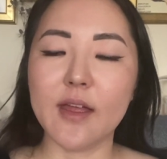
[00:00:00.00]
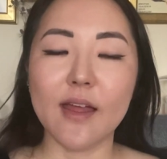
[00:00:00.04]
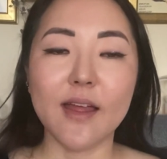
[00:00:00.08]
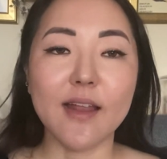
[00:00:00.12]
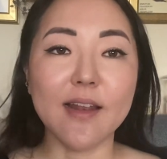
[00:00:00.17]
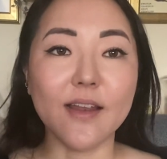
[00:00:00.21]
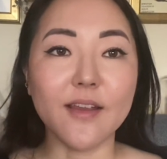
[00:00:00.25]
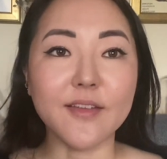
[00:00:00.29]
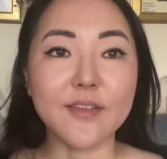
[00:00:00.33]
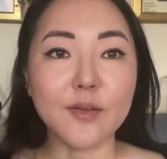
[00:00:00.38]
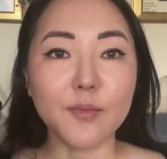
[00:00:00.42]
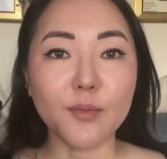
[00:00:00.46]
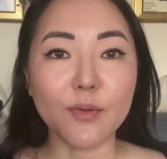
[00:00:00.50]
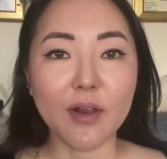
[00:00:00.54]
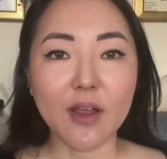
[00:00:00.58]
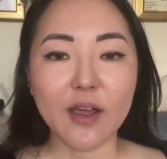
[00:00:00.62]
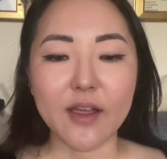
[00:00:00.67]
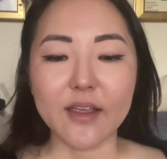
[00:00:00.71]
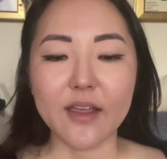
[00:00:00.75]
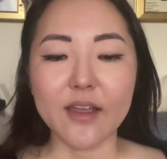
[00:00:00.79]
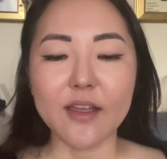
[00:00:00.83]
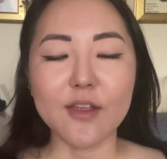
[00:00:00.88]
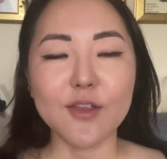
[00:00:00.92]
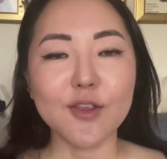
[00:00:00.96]
Let's apply
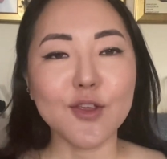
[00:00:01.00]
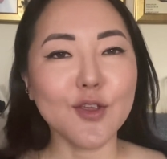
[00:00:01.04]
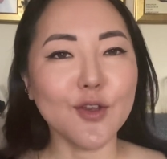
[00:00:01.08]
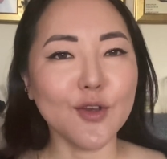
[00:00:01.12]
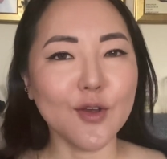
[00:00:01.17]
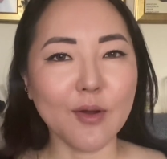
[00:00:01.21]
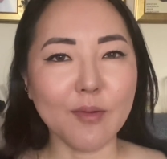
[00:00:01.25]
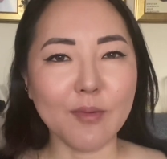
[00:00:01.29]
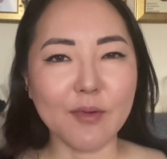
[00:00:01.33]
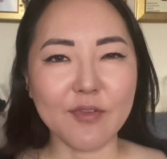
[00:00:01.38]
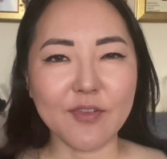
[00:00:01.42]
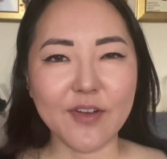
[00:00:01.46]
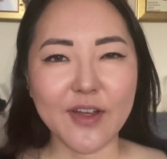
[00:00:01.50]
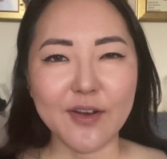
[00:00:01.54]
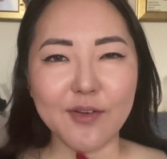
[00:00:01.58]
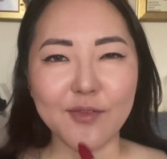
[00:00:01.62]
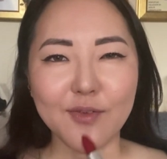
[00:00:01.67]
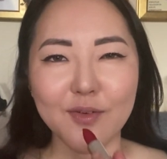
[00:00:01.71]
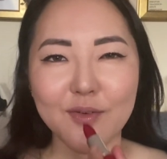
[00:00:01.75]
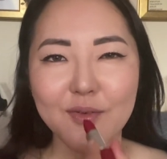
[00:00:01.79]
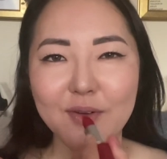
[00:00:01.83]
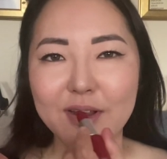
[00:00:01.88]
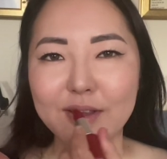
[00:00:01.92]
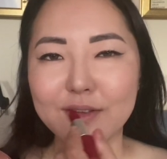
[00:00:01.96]
it. You know I'm a fan of
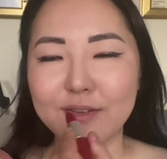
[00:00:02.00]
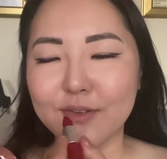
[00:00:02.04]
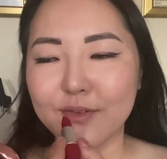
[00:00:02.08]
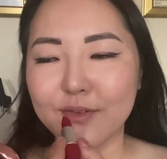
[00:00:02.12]
a red.